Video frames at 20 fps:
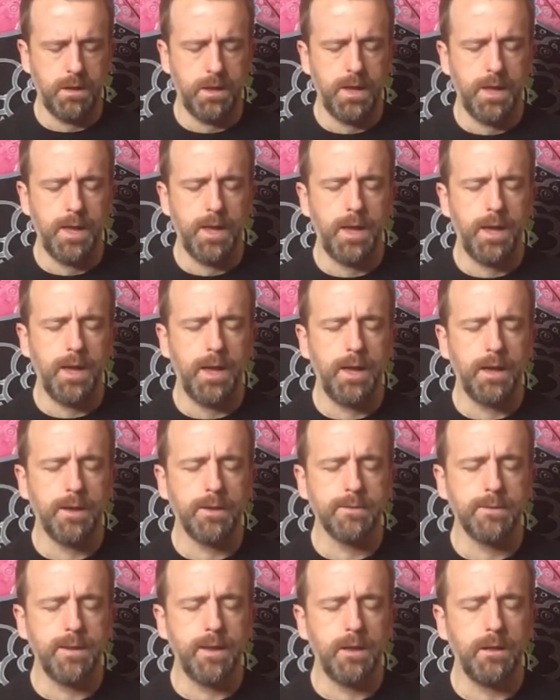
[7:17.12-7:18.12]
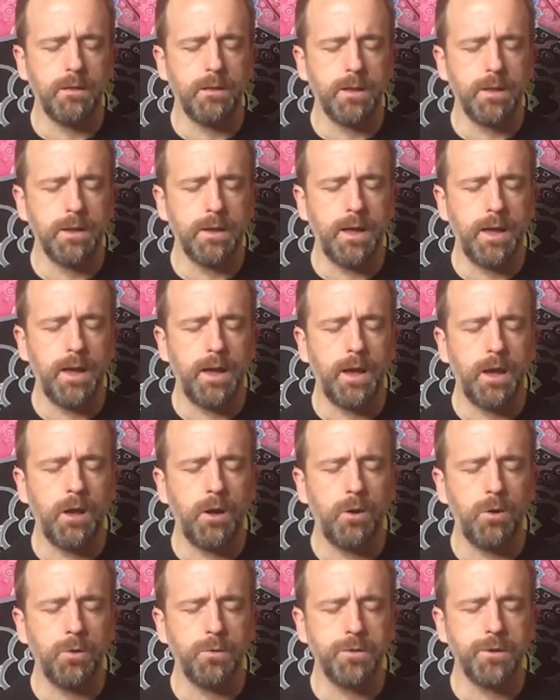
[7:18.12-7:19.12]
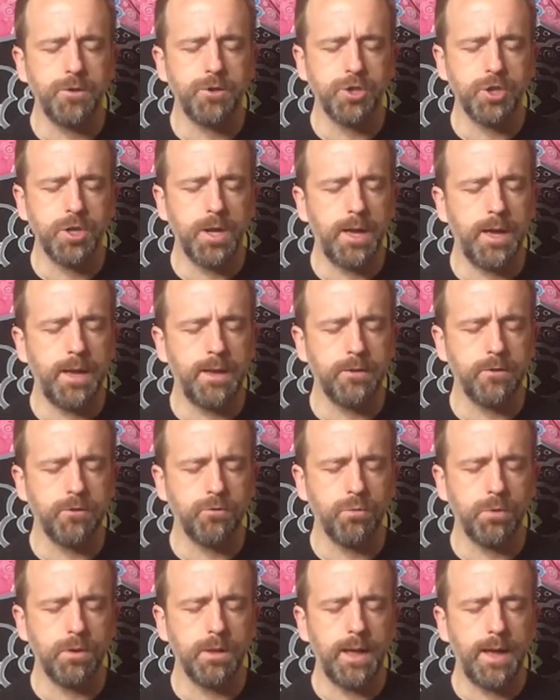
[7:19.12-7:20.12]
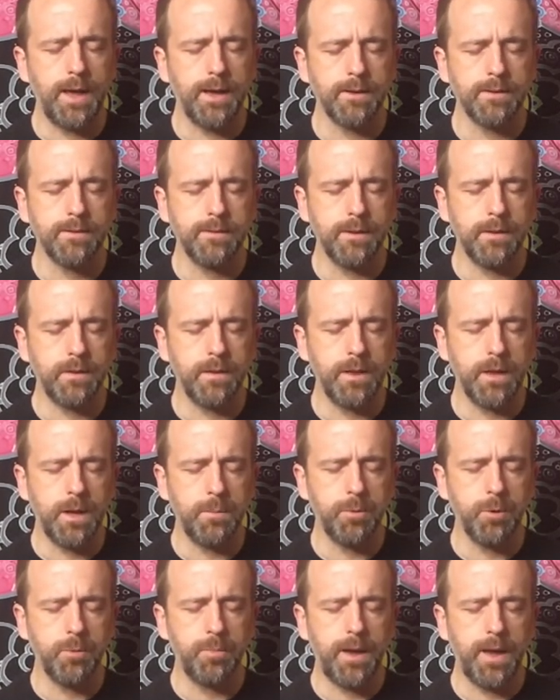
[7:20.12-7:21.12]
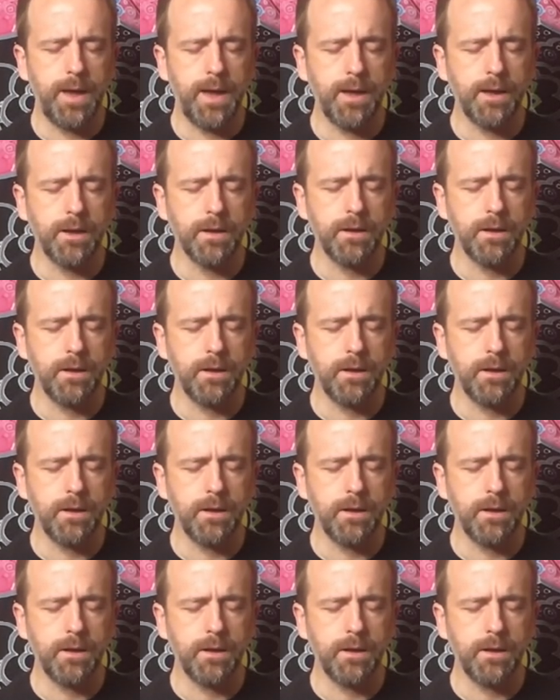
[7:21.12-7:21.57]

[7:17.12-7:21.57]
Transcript: Exhaling out the chest, relaxing the upper back,